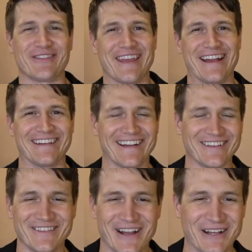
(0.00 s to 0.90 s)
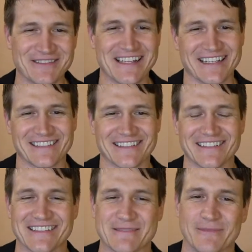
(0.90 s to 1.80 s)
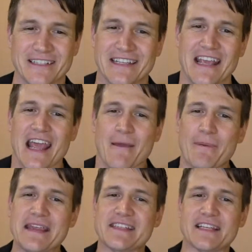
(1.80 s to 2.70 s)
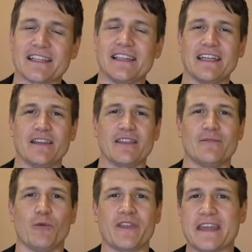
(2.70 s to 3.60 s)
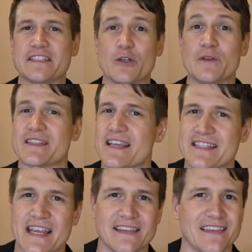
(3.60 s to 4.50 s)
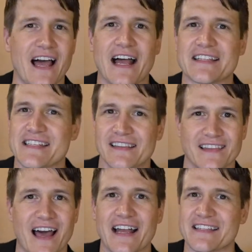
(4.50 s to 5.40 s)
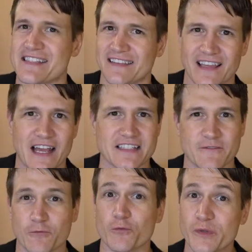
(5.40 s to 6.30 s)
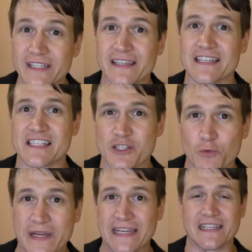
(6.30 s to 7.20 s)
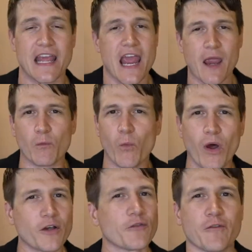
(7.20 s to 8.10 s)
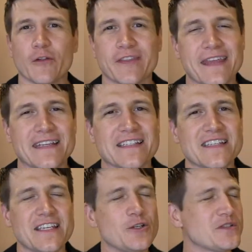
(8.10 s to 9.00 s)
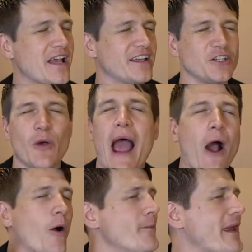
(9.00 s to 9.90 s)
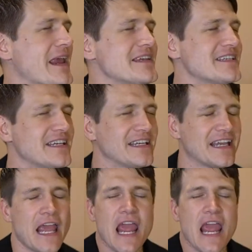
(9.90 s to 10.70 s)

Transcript: out there. I don't know how technical is, but basically what they do is they say lots and lots and lots of really sweet and wonderful things to you, telling you how amazing